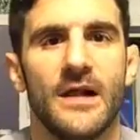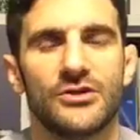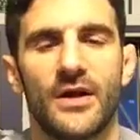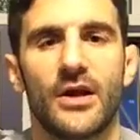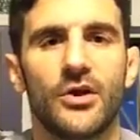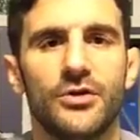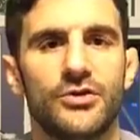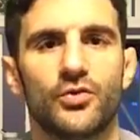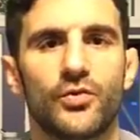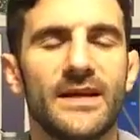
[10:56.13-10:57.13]
So I encourage
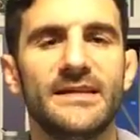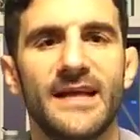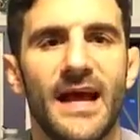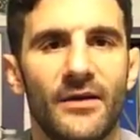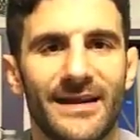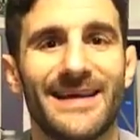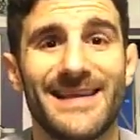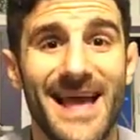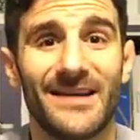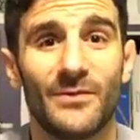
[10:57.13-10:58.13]
you reach out,
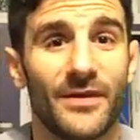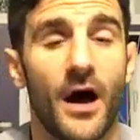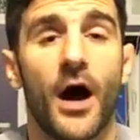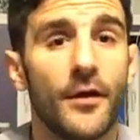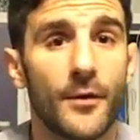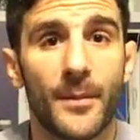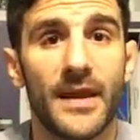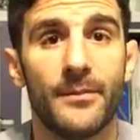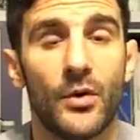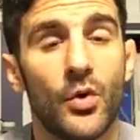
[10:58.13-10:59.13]
connect with other
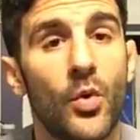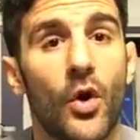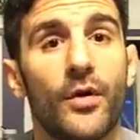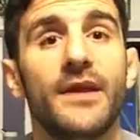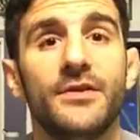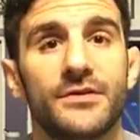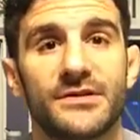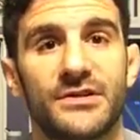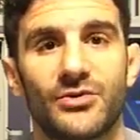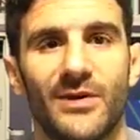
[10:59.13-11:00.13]
people who are in your
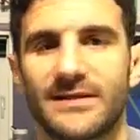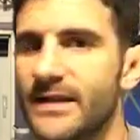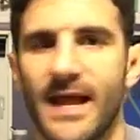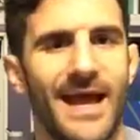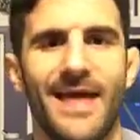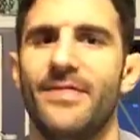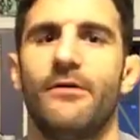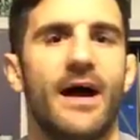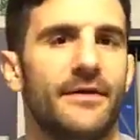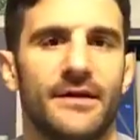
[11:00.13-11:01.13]
situation and
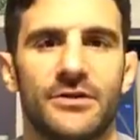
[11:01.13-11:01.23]
they're out there.